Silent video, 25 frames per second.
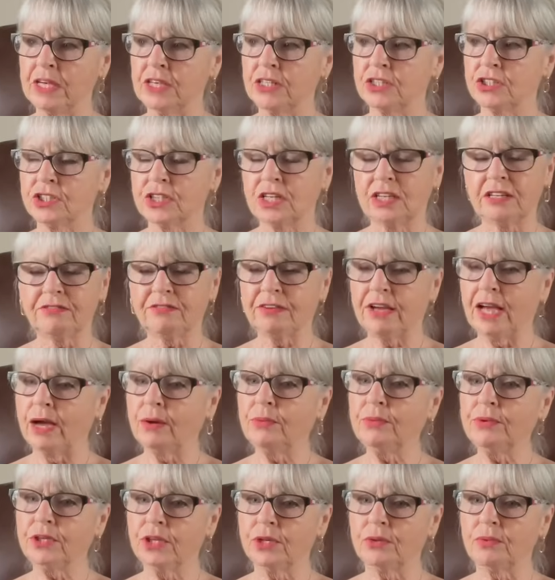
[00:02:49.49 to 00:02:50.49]
She said, if I
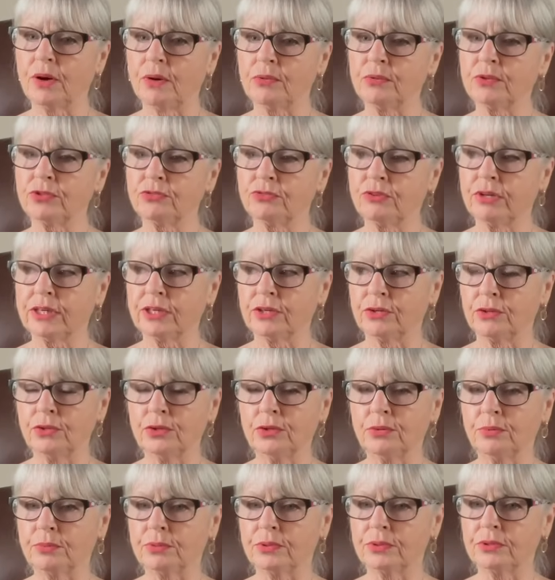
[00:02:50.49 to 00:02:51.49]
were you, I would ring
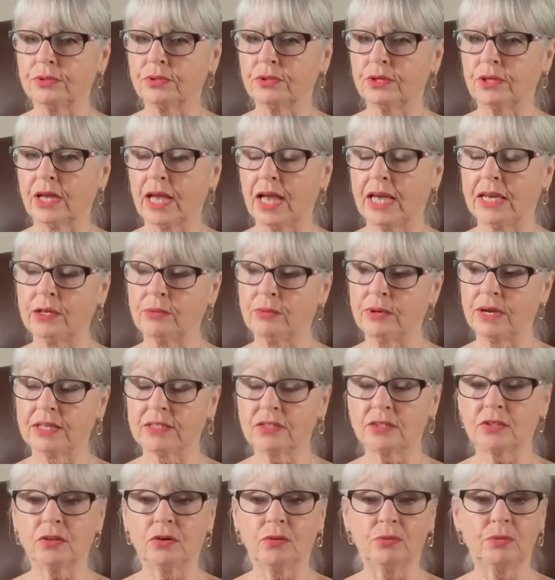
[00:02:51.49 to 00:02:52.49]
up. Anyway, I
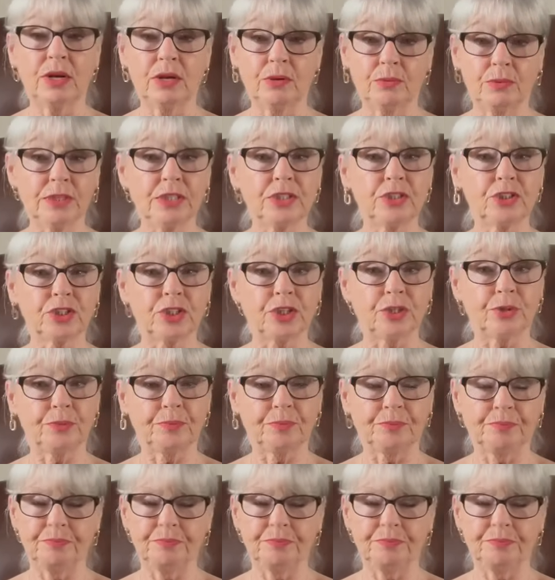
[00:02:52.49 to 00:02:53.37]
thought, well, I will do.